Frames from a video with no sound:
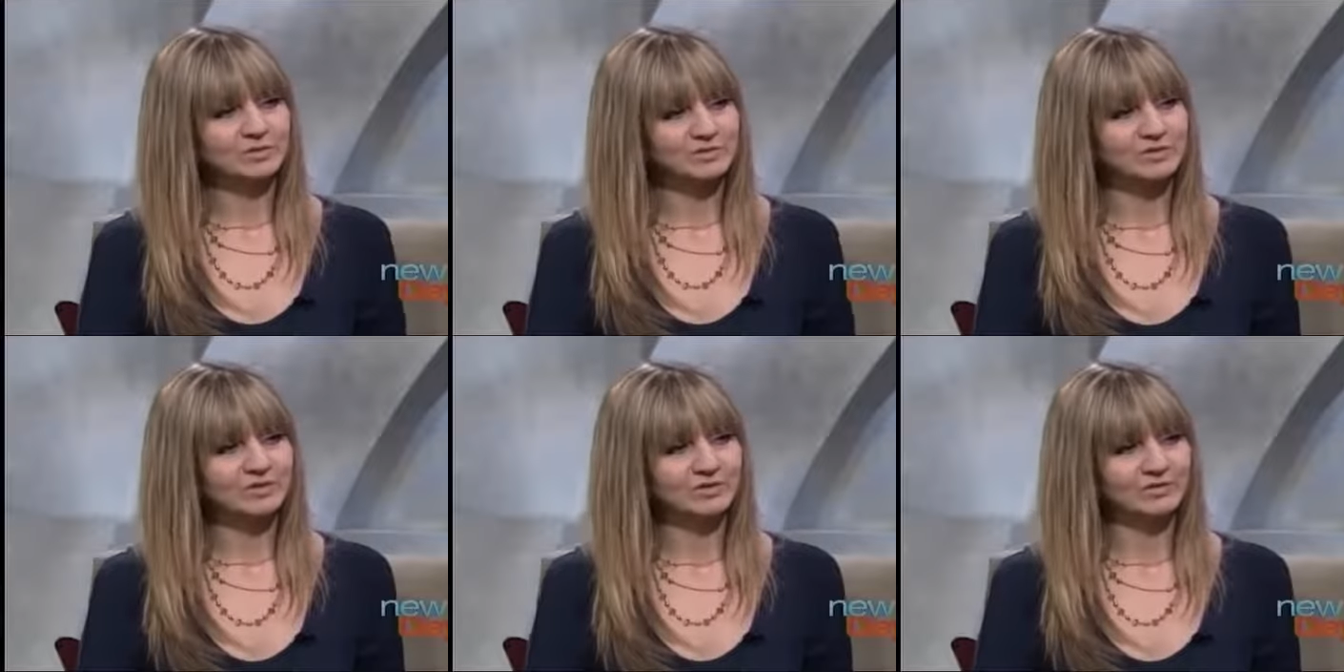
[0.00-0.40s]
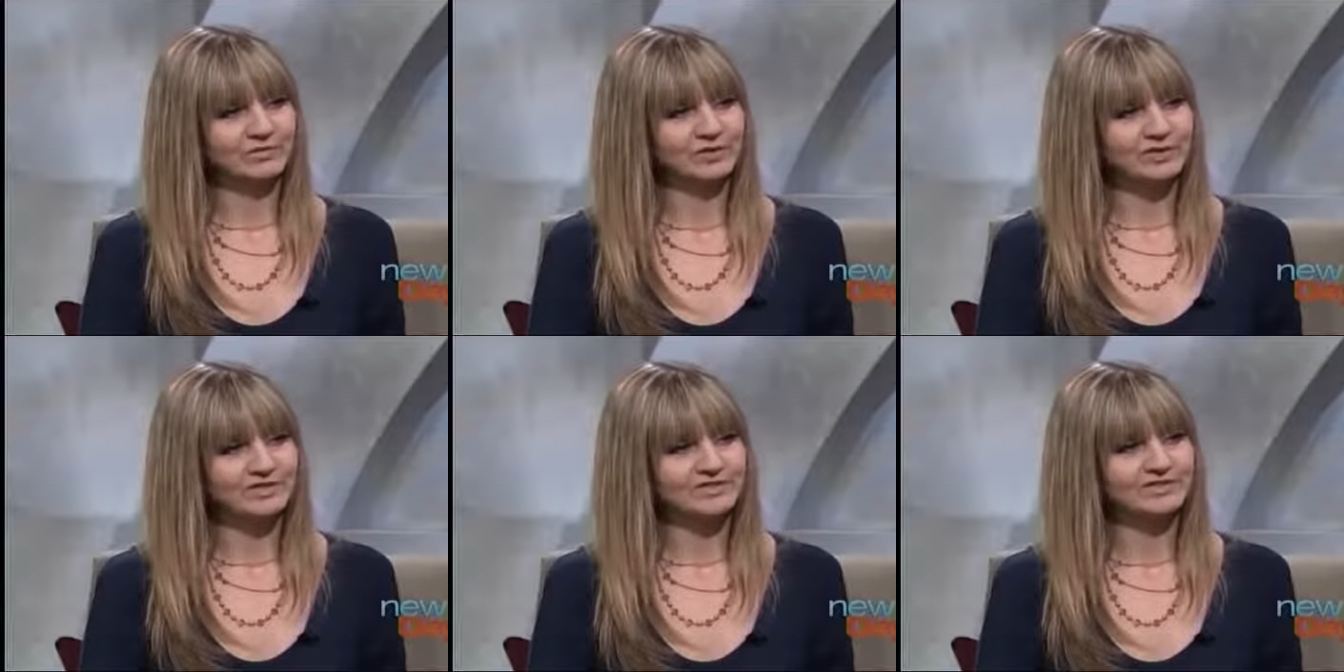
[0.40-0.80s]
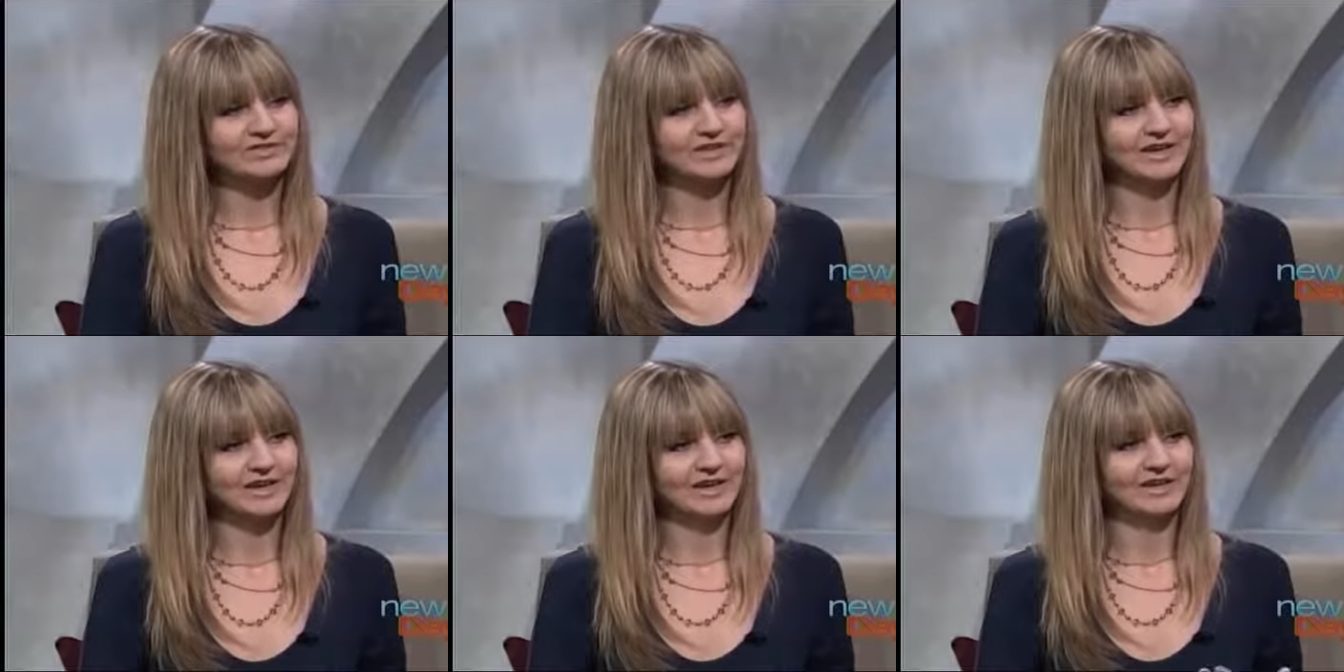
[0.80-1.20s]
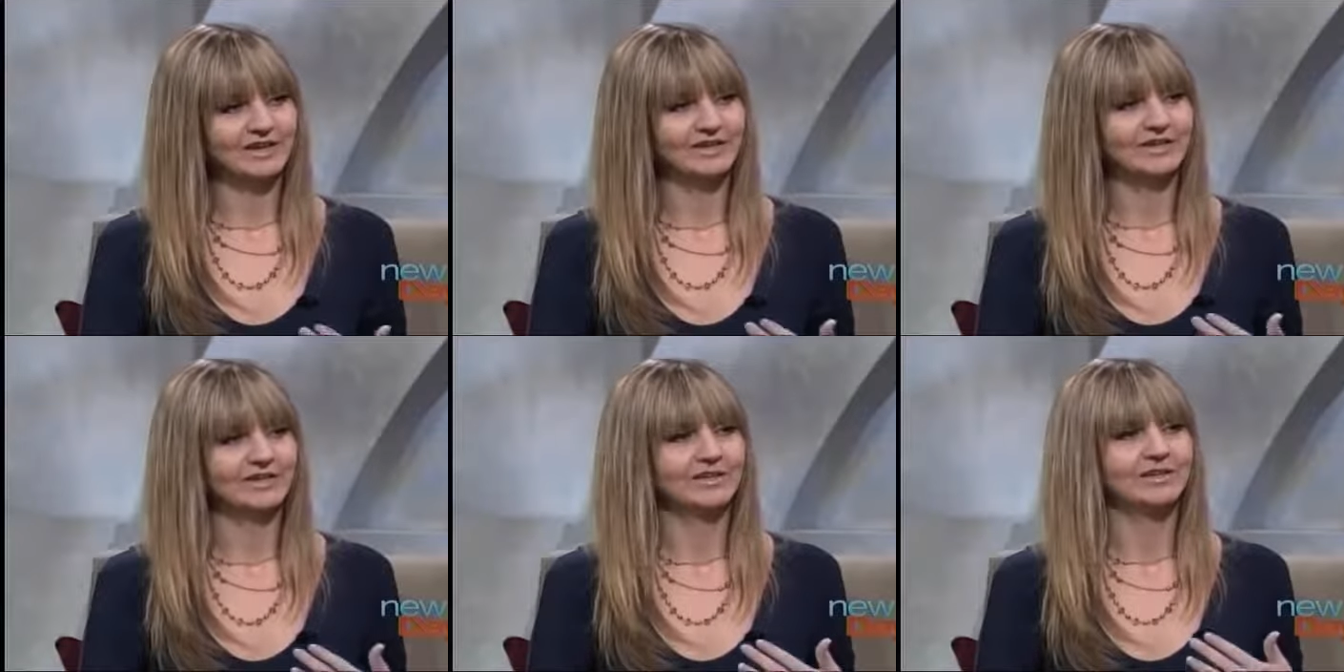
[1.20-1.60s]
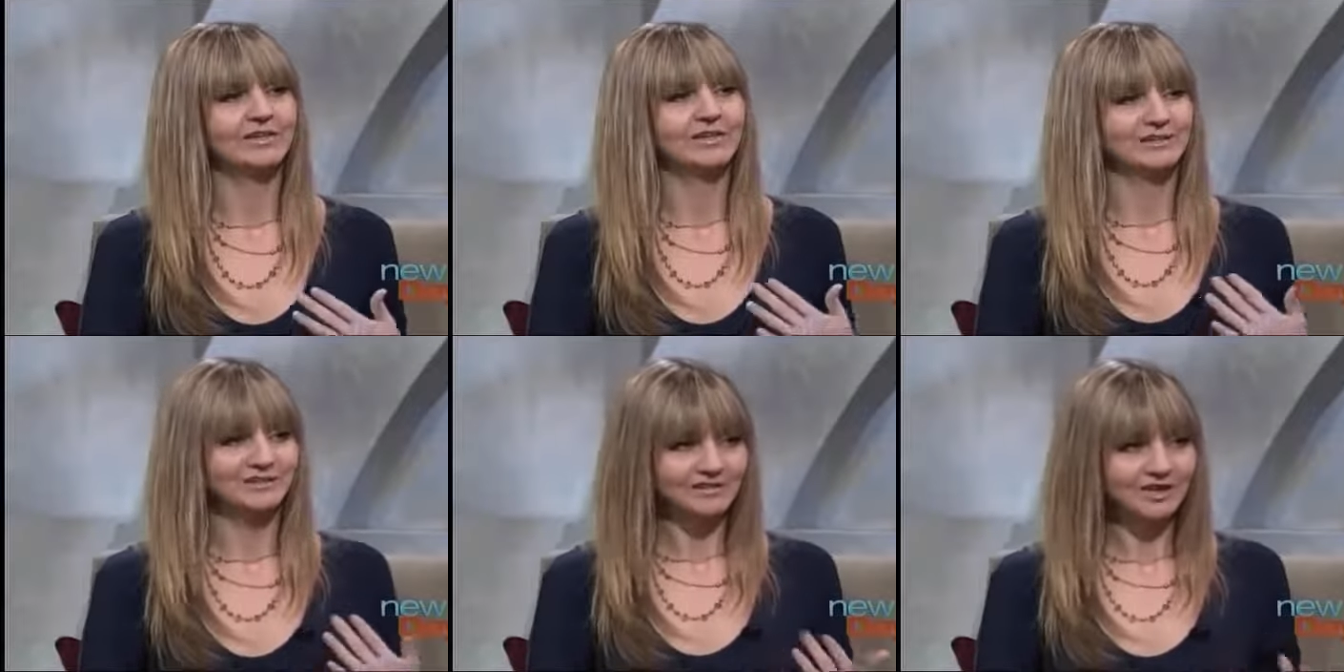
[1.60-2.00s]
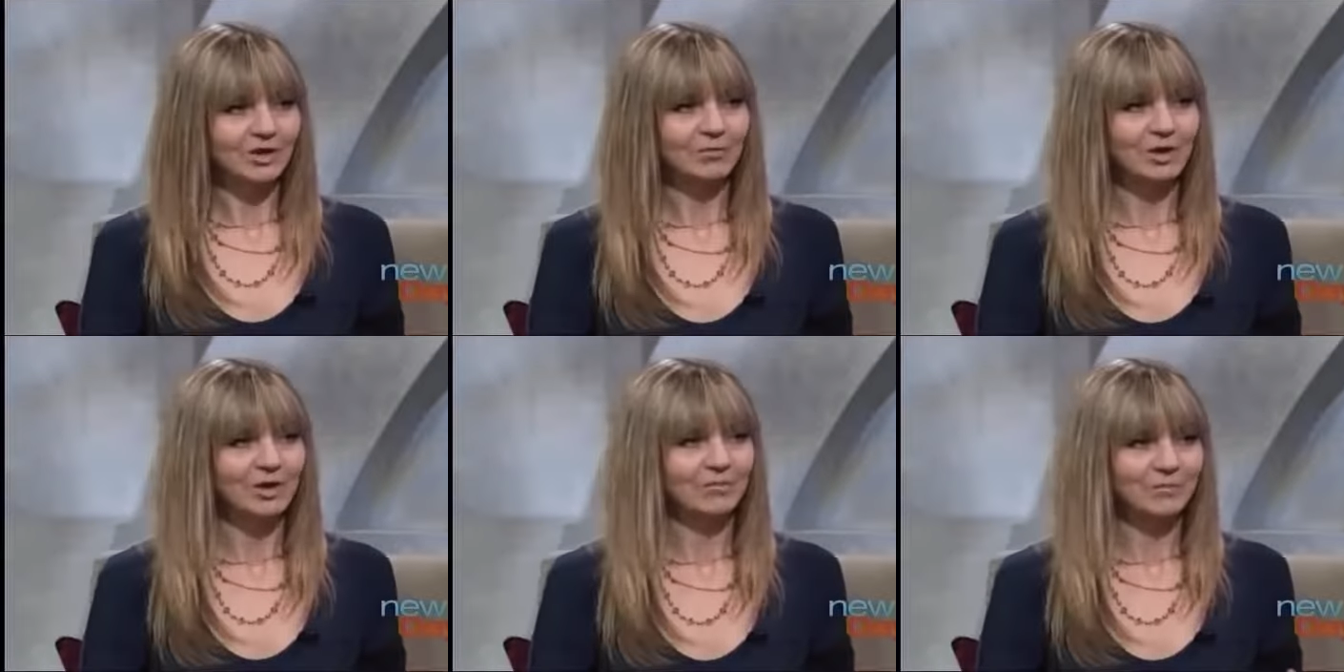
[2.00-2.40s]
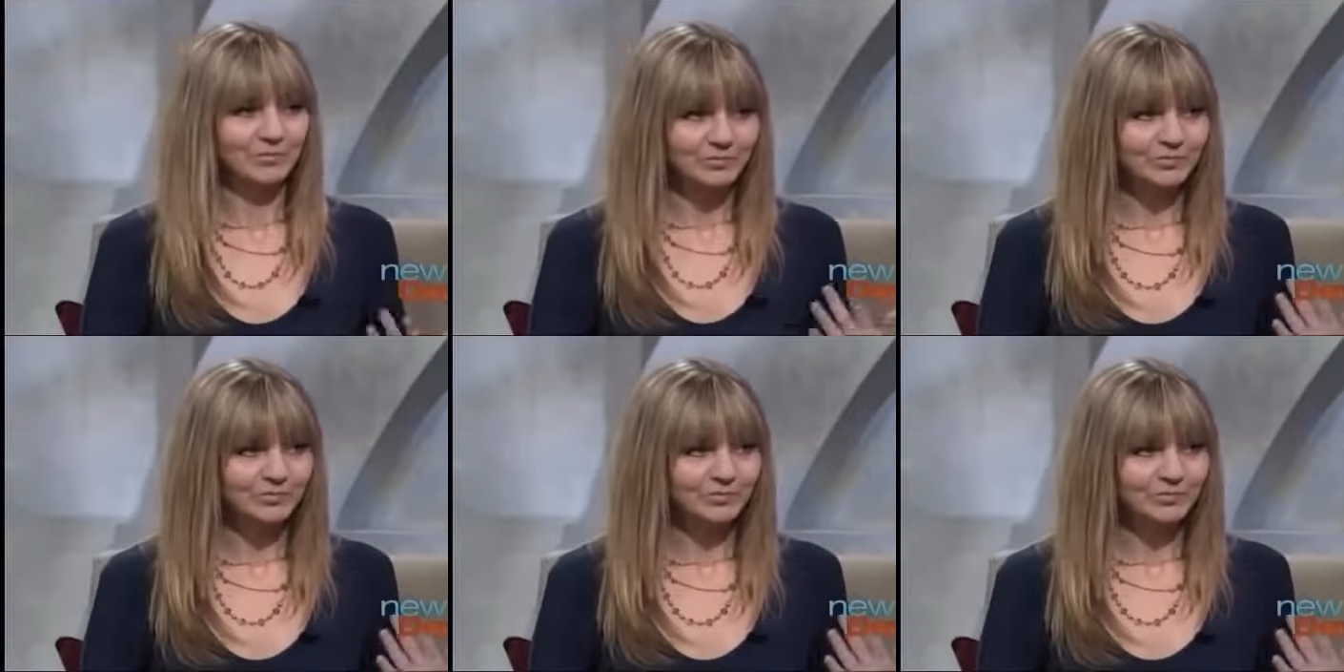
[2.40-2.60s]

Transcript: surface and come up.